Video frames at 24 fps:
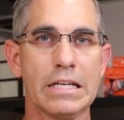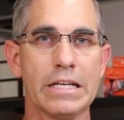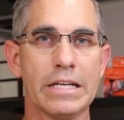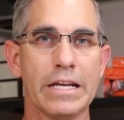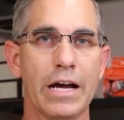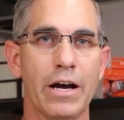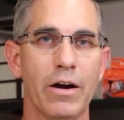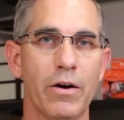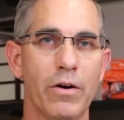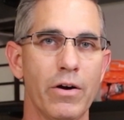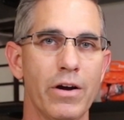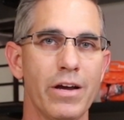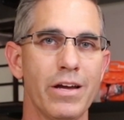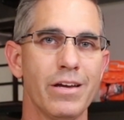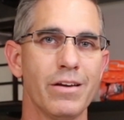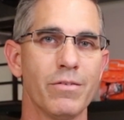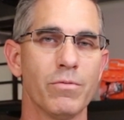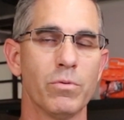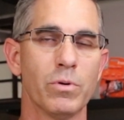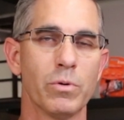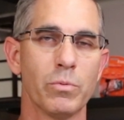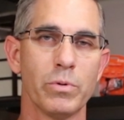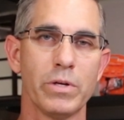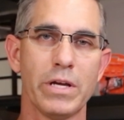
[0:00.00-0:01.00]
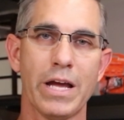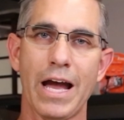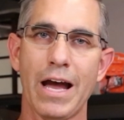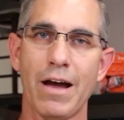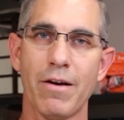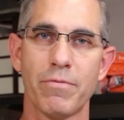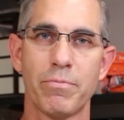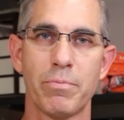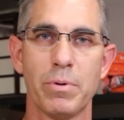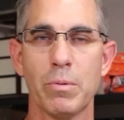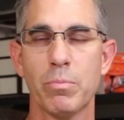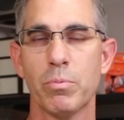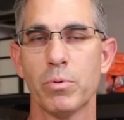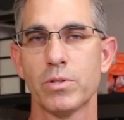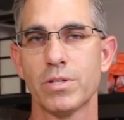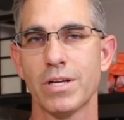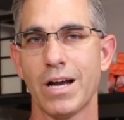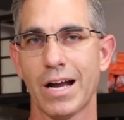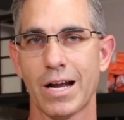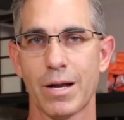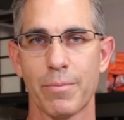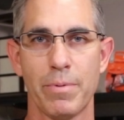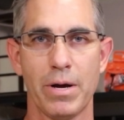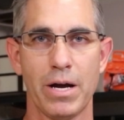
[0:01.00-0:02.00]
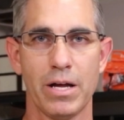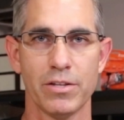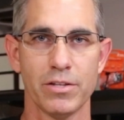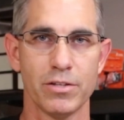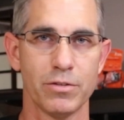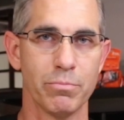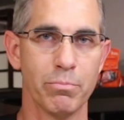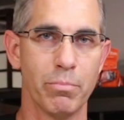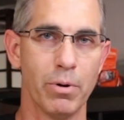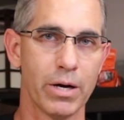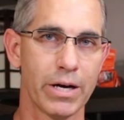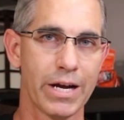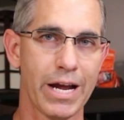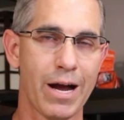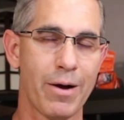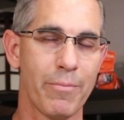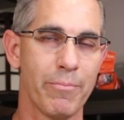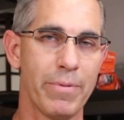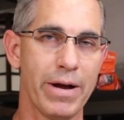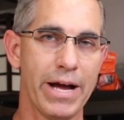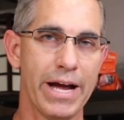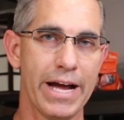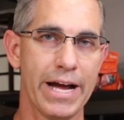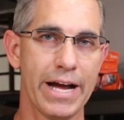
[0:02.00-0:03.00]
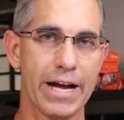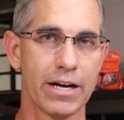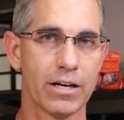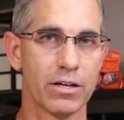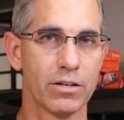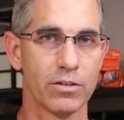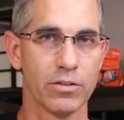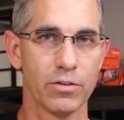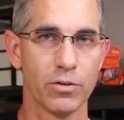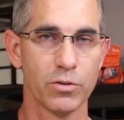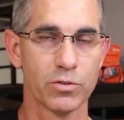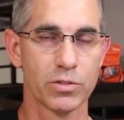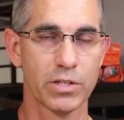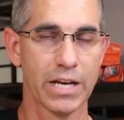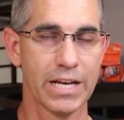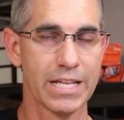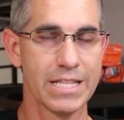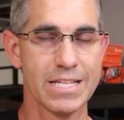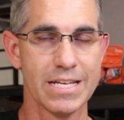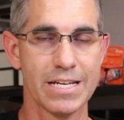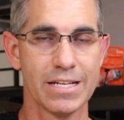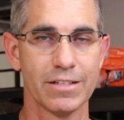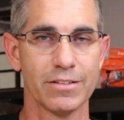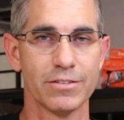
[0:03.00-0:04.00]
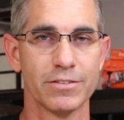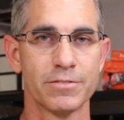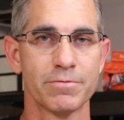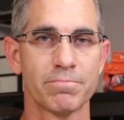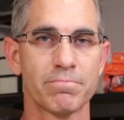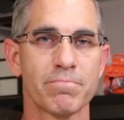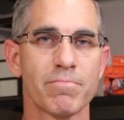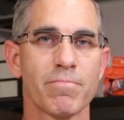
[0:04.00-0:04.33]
Now, when we have people talk about this bug out bag or those kind of things,